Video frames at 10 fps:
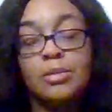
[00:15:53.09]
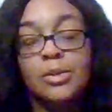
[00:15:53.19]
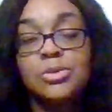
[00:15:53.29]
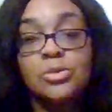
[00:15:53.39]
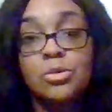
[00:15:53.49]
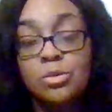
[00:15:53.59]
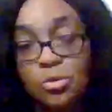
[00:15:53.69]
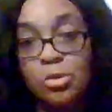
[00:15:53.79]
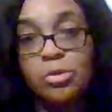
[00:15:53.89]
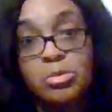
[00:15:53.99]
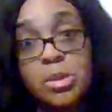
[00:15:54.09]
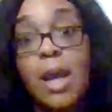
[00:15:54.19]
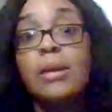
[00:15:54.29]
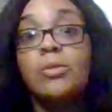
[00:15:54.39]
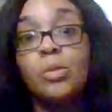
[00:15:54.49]
that you're you're
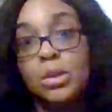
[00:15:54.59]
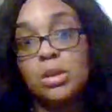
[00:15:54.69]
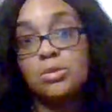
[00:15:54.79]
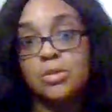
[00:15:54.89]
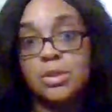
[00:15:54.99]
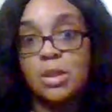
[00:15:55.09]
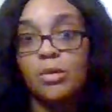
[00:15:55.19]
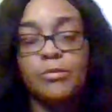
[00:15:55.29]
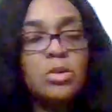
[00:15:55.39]
creating within yourself.